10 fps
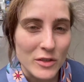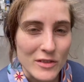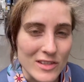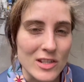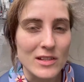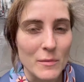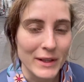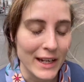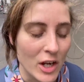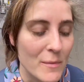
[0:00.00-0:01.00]
who's just
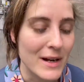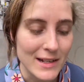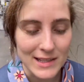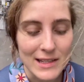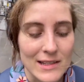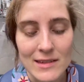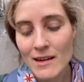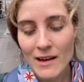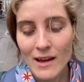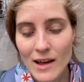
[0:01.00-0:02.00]
completing her masters.
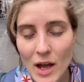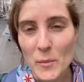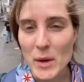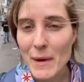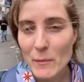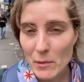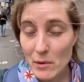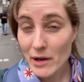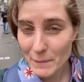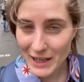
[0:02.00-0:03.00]
And we were
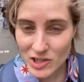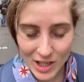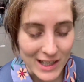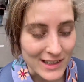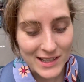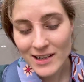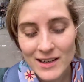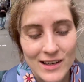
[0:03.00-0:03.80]
at Pinchgut.